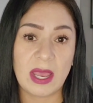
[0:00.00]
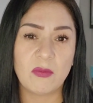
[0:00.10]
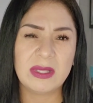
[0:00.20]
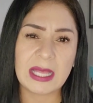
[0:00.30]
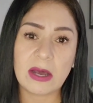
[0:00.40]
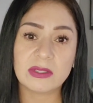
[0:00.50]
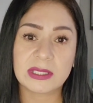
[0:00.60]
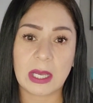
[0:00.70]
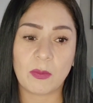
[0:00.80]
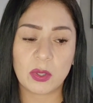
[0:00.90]
and without
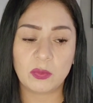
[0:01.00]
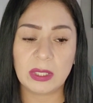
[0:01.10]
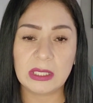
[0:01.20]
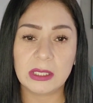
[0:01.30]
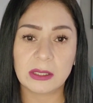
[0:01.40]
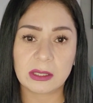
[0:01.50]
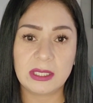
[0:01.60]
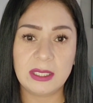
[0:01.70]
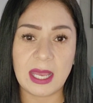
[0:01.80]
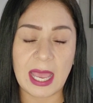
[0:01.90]
someone really looking